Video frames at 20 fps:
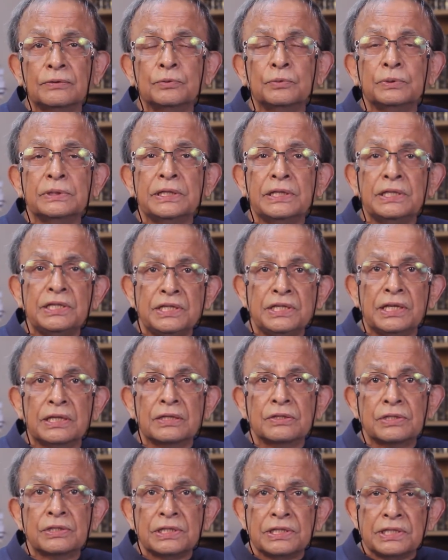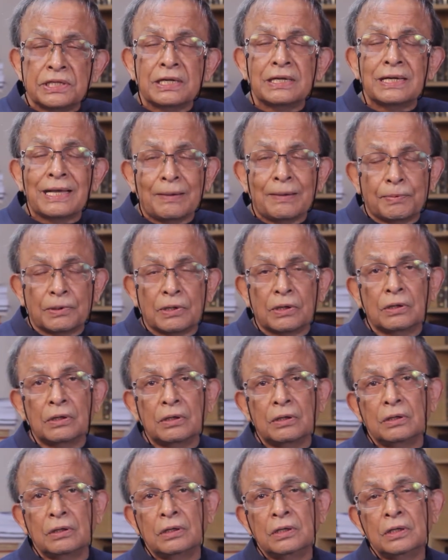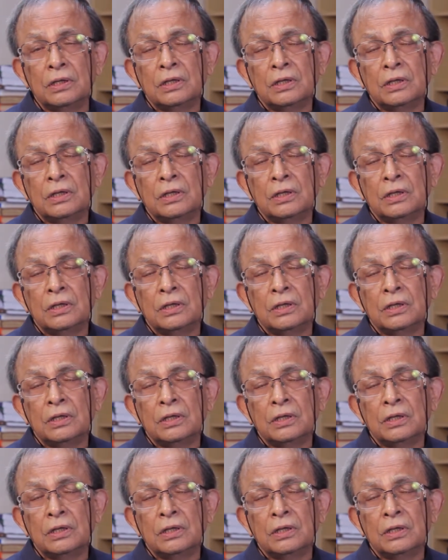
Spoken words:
with the Indian capital,